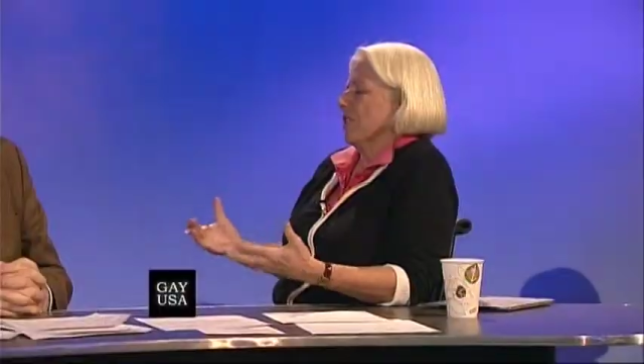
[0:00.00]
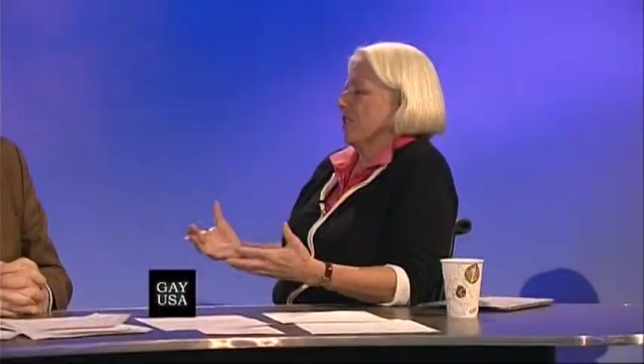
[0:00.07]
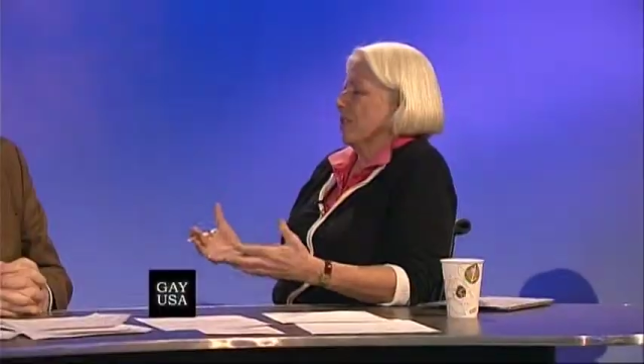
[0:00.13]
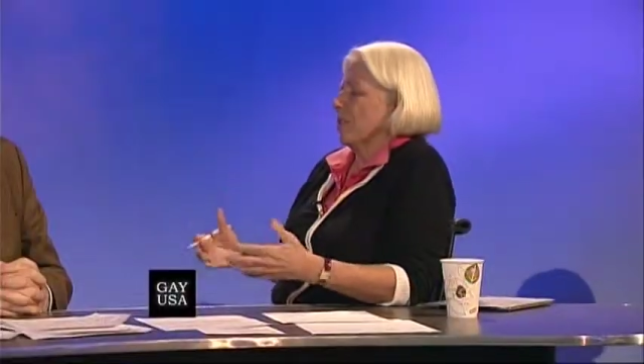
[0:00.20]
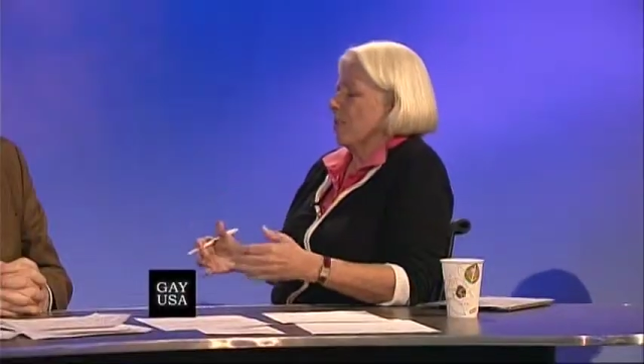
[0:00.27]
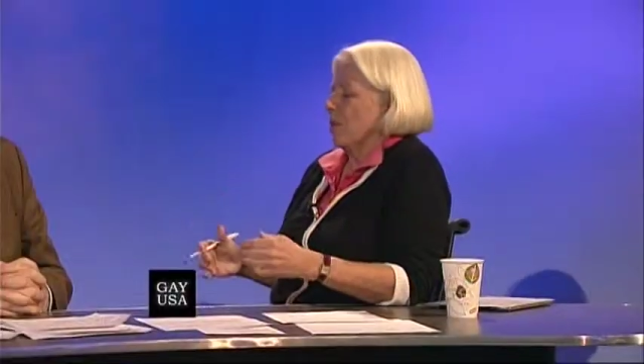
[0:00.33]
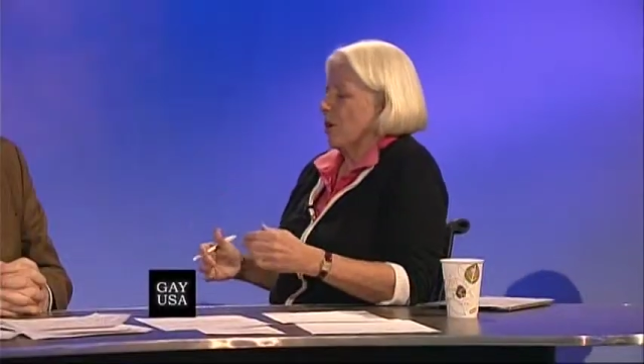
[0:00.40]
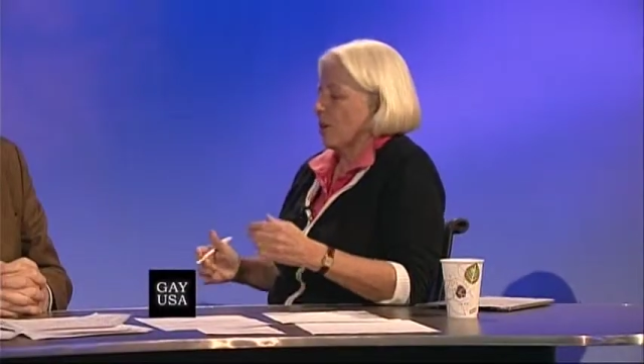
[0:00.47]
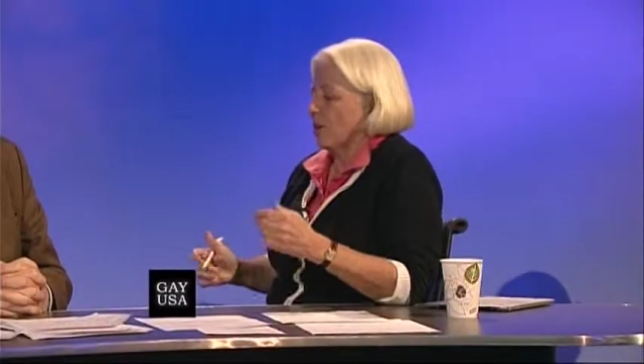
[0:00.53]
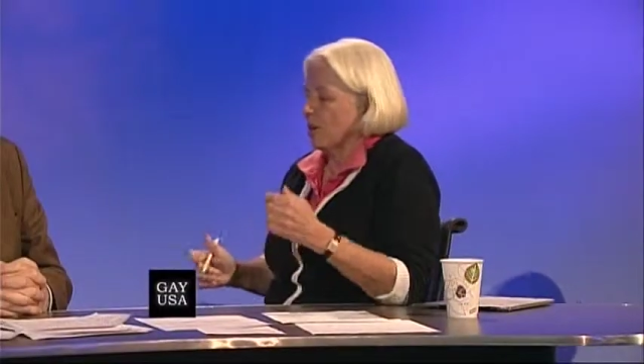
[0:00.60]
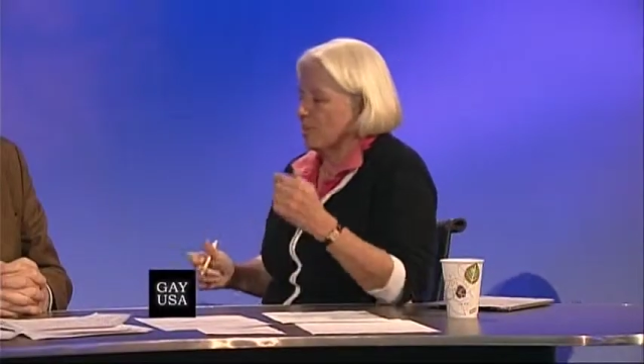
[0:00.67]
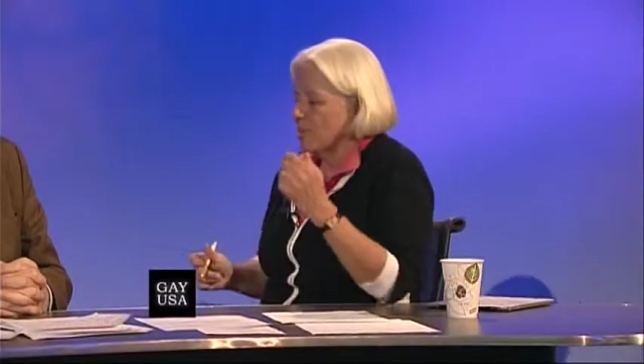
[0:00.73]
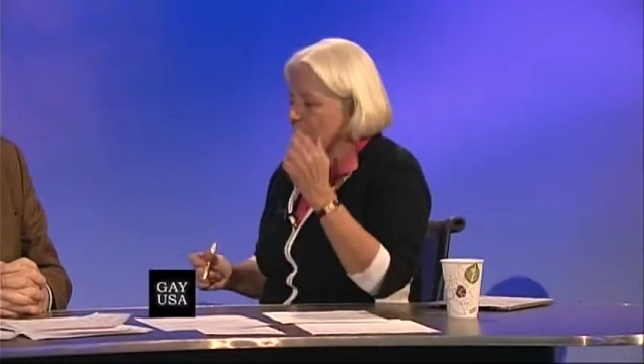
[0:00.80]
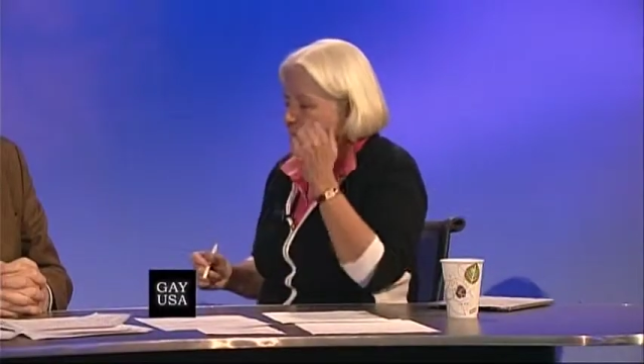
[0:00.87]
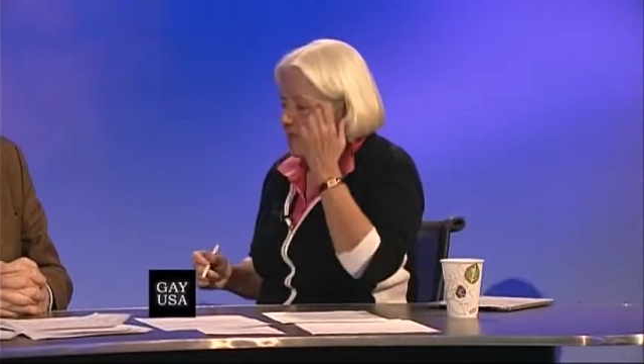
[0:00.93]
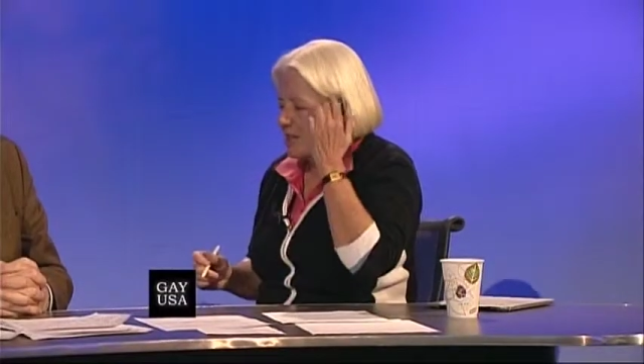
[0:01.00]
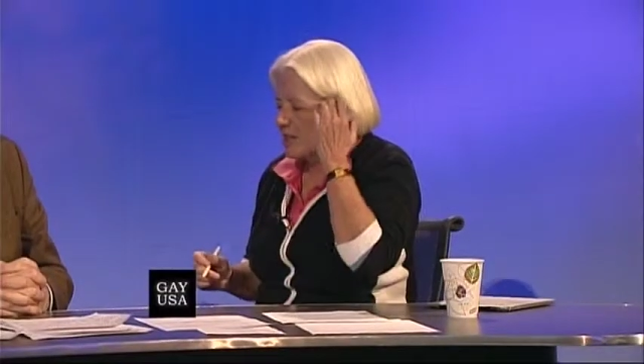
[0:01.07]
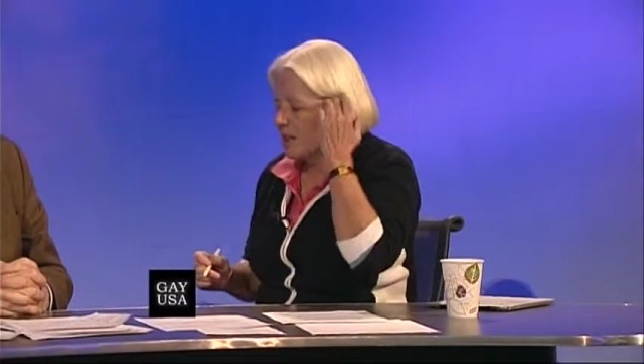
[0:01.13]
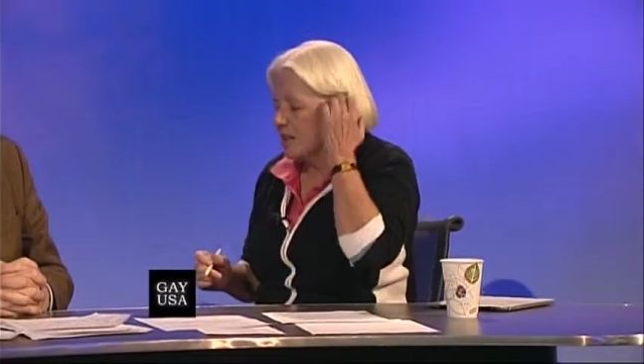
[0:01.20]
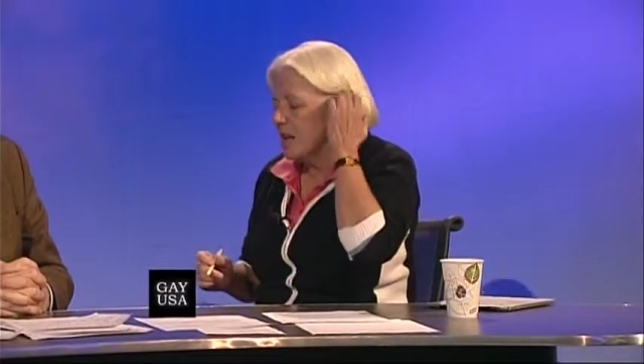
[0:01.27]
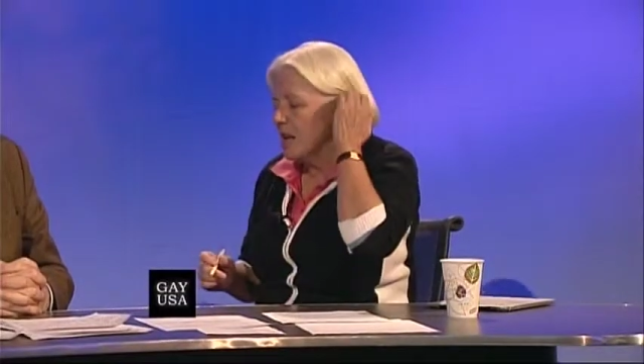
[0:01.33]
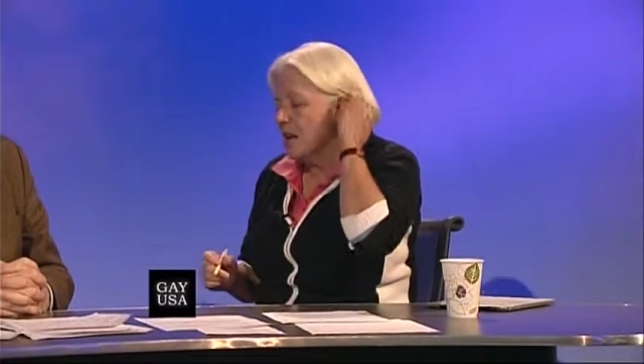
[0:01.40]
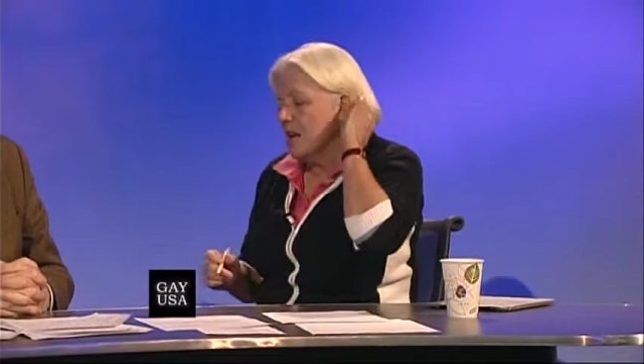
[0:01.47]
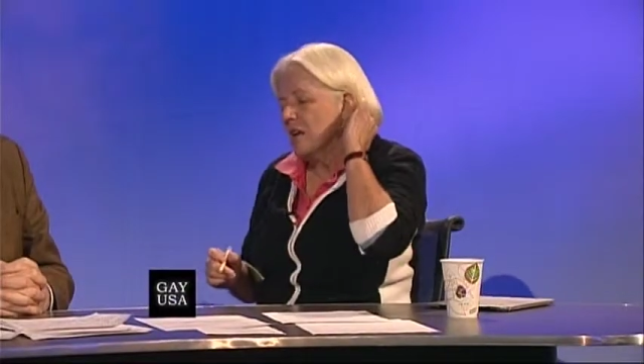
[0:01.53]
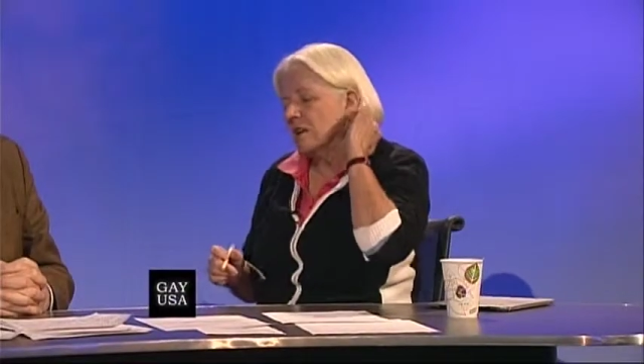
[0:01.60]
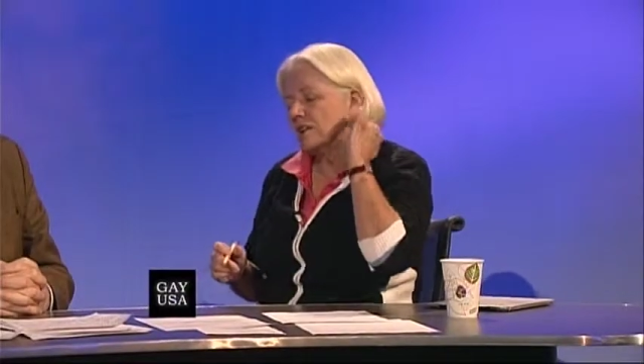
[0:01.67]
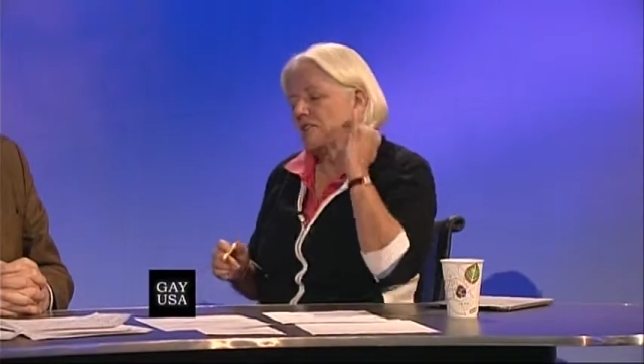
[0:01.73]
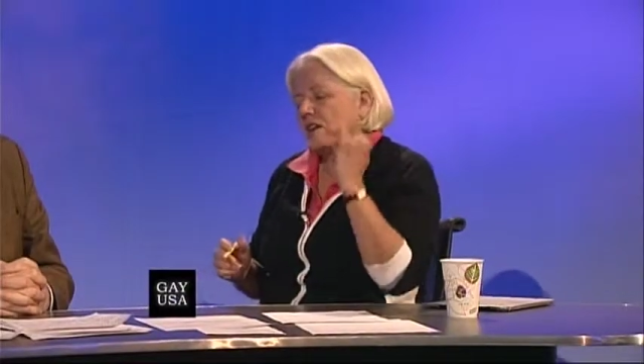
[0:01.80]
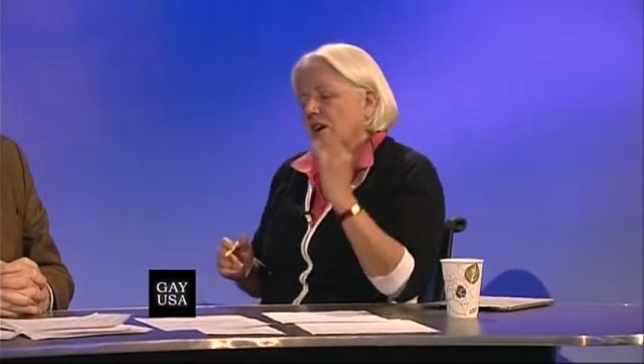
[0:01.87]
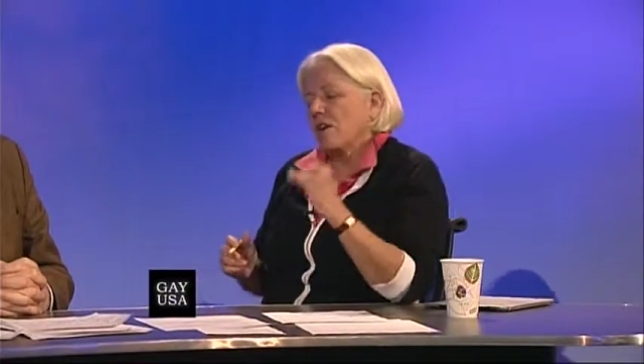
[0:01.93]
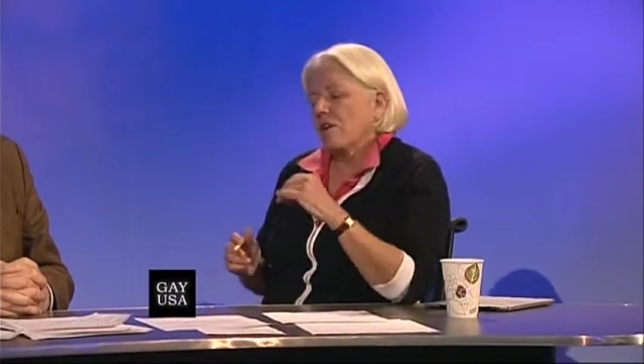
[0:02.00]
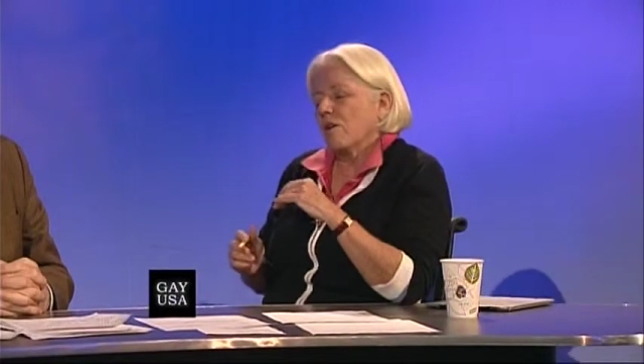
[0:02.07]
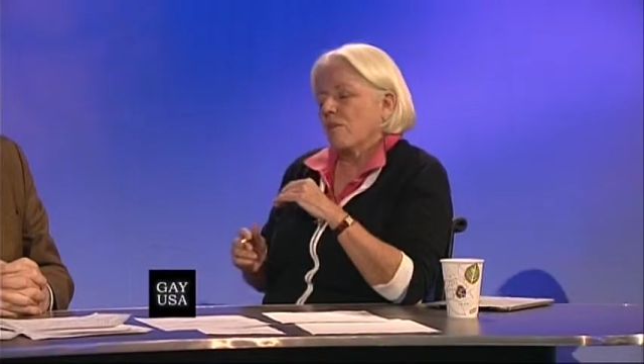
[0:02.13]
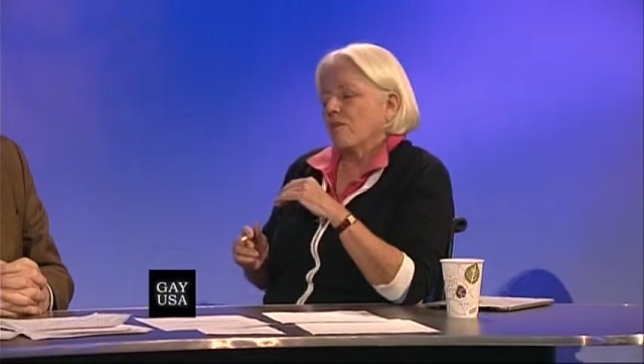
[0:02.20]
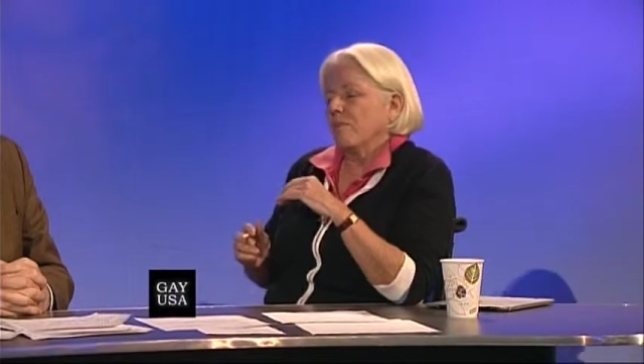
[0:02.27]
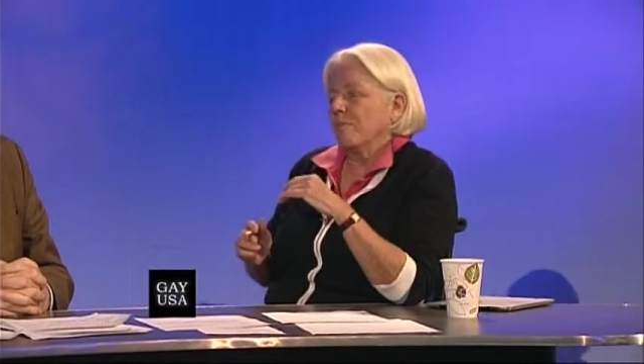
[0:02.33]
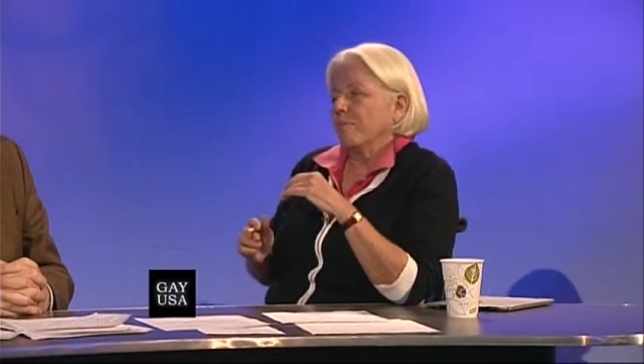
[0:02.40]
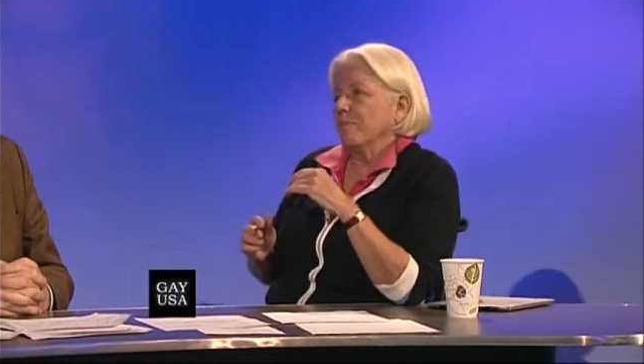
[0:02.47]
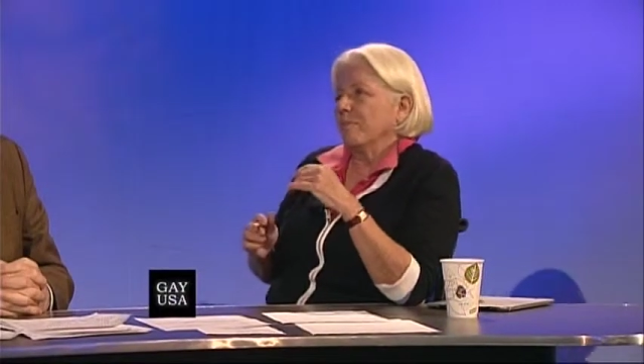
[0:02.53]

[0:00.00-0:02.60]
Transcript: the part of the president. So